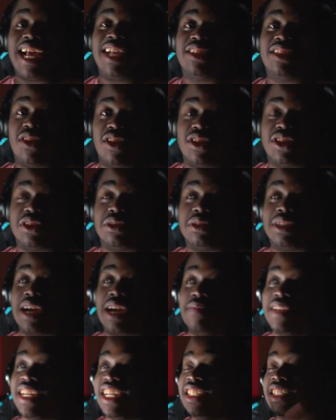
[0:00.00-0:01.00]
also
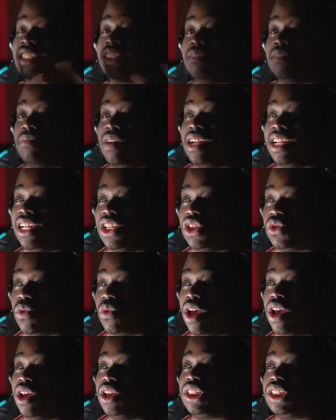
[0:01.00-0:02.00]
coming into some money as
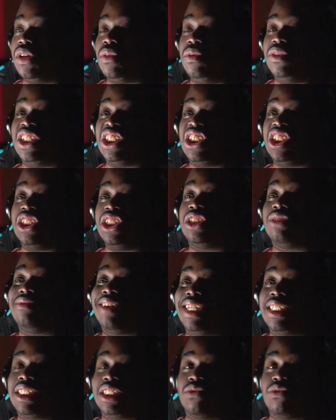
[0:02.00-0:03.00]
well, so it was a
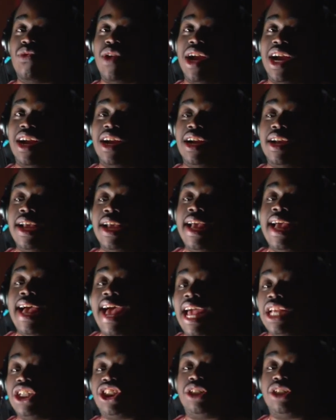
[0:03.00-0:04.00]
situation where
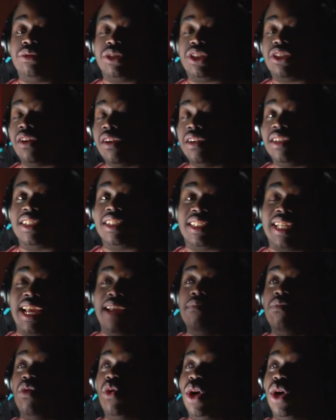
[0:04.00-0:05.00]
as she was starting to stay
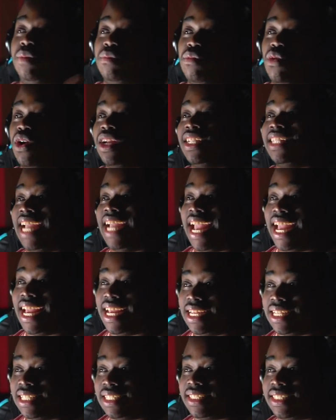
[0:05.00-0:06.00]
more and more
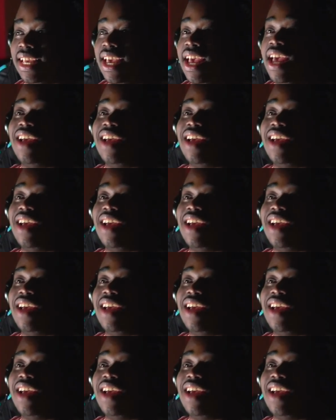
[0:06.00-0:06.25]
days,